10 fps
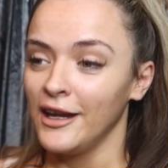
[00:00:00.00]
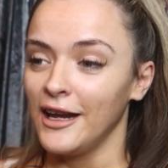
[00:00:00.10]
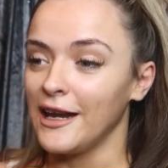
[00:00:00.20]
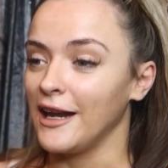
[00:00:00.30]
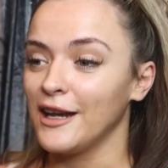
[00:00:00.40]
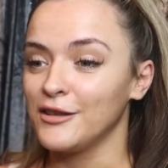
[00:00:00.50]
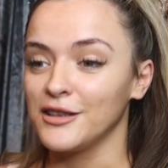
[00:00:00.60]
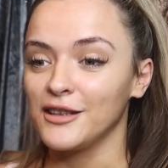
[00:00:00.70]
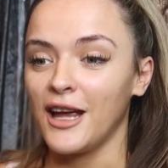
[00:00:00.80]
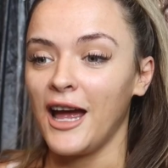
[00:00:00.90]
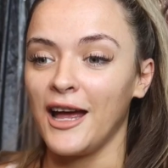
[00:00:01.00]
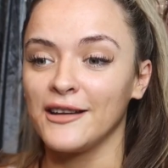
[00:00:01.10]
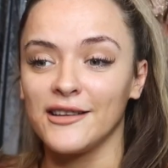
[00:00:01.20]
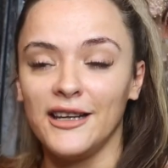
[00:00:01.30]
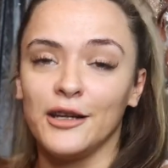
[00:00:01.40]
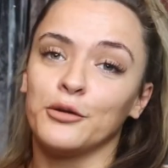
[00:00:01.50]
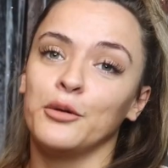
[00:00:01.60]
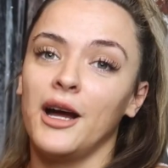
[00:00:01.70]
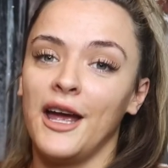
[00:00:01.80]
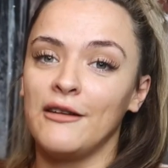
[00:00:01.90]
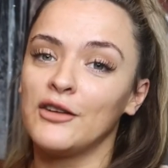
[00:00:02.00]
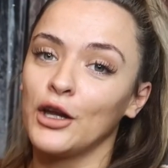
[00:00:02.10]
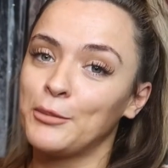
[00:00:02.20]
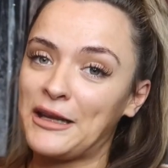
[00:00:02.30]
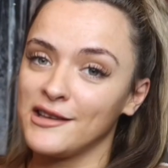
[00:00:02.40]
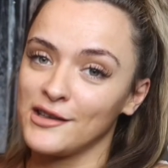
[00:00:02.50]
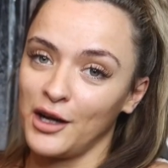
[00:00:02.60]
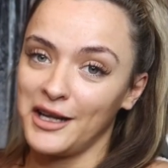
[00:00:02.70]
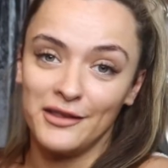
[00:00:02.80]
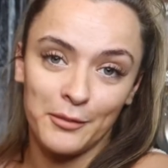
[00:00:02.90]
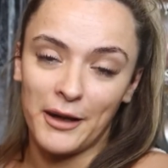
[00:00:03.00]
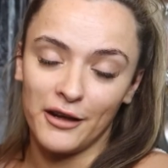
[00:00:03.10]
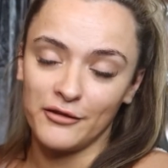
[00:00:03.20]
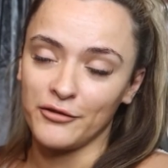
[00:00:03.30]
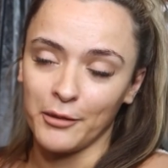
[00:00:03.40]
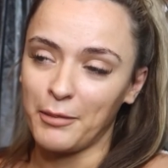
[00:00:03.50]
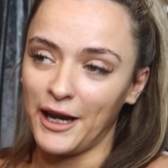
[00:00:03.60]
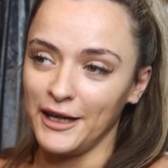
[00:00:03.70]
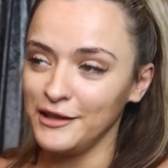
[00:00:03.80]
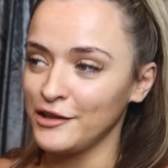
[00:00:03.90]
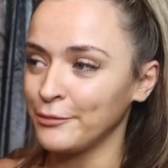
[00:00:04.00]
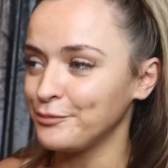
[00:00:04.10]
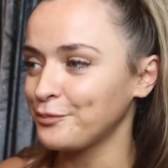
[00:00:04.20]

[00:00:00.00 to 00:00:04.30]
it has a little envelope inside the front page,